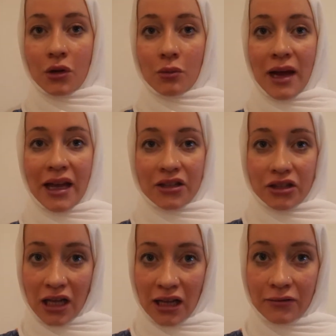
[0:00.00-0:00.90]
by a
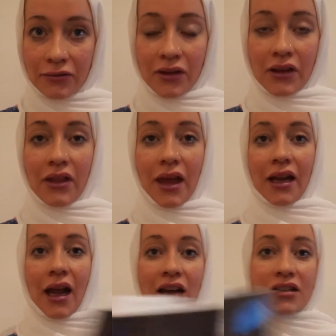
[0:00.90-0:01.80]
shelf that
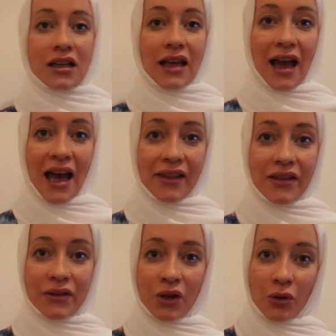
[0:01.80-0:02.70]
actually had the
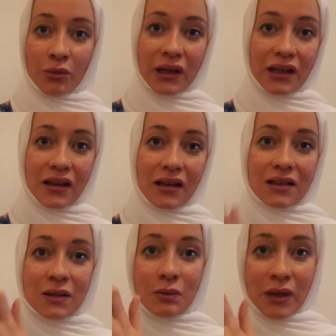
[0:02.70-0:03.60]
topic
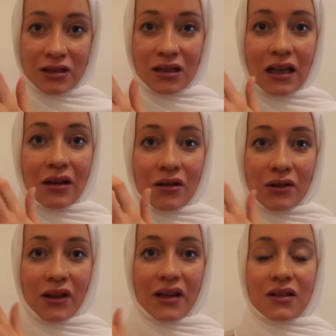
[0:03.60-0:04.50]
especially on
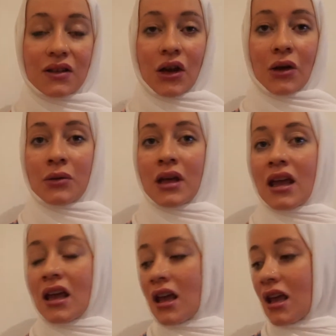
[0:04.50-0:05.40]
this,
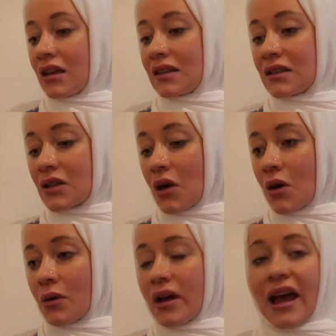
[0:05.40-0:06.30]

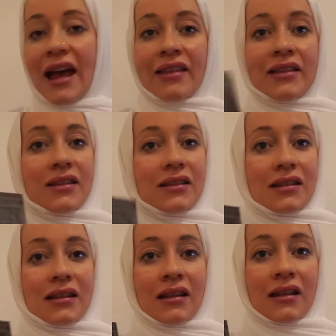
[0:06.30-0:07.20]
So, and
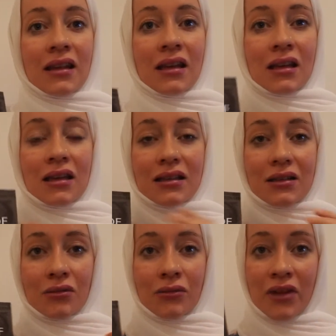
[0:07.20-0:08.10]
the
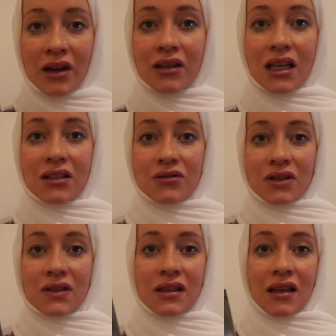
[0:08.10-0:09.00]
very
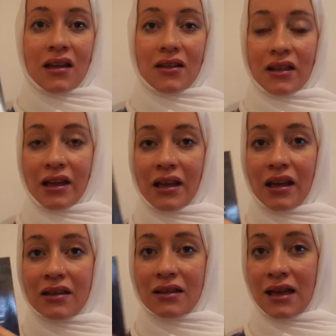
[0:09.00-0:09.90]
interesting thing
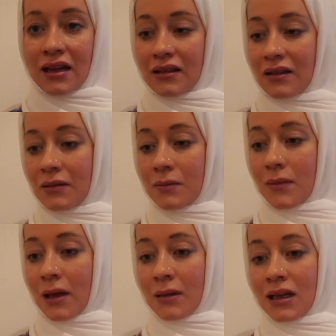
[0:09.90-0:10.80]
is that
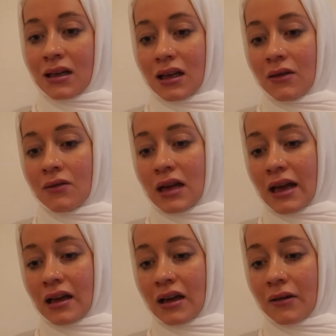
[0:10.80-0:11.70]
I'm gonna give
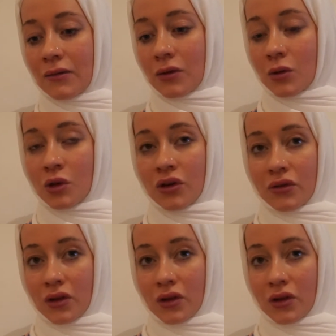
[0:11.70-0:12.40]
like a form of